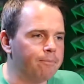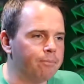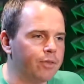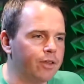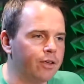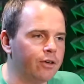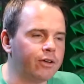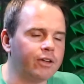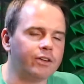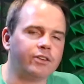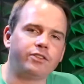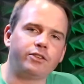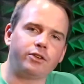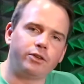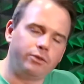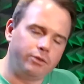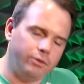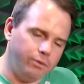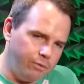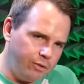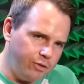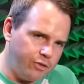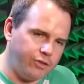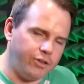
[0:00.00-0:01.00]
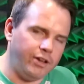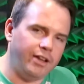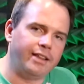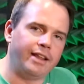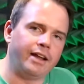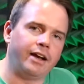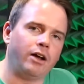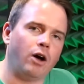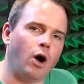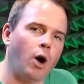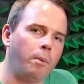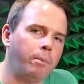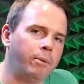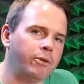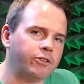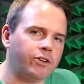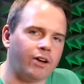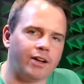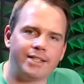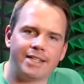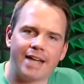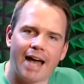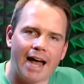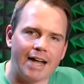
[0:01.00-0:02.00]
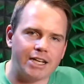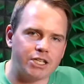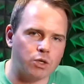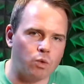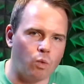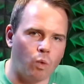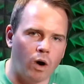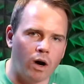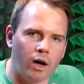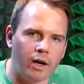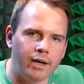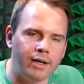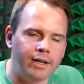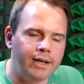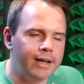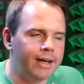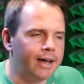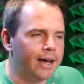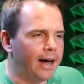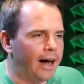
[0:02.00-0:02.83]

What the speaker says: you can see that it opens on task 1,